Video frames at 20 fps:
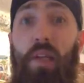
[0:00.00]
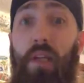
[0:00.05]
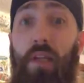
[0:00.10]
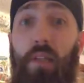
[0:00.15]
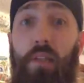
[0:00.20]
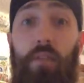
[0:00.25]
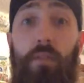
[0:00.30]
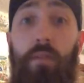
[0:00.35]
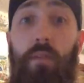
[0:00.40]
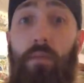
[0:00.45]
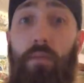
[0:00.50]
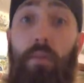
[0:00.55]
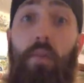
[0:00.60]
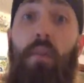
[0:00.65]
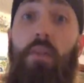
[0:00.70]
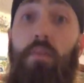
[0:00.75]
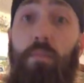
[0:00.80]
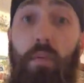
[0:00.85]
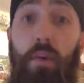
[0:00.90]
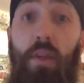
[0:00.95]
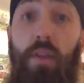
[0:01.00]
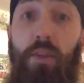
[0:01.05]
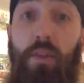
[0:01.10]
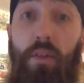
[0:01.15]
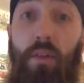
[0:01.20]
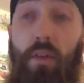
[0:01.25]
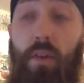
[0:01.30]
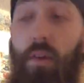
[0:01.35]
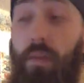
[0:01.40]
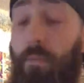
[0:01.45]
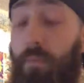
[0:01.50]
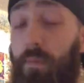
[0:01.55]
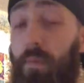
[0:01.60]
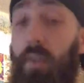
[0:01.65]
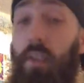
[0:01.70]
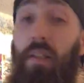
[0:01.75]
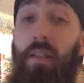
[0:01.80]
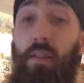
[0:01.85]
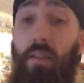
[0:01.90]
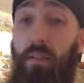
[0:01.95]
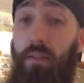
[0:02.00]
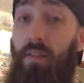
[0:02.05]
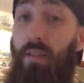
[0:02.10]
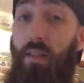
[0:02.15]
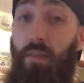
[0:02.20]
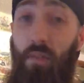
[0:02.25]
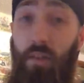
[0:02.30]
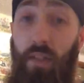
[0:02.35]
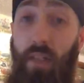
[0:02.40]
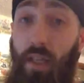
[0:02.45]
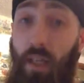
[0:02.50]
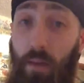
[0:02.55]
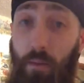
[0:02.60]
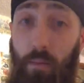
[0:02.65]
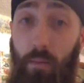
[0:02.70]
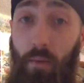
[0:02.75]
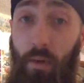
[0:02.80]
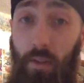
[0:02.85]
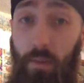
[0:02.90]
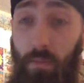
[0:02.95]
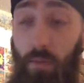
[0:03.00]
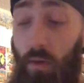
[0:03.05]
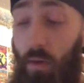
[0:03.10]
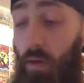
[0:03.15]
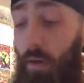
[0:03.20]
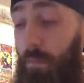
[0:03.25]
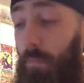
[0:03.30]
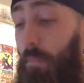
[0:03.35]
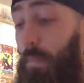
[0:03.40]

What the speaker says: and it really just breaks your heart. It does every time. It breaks my heart.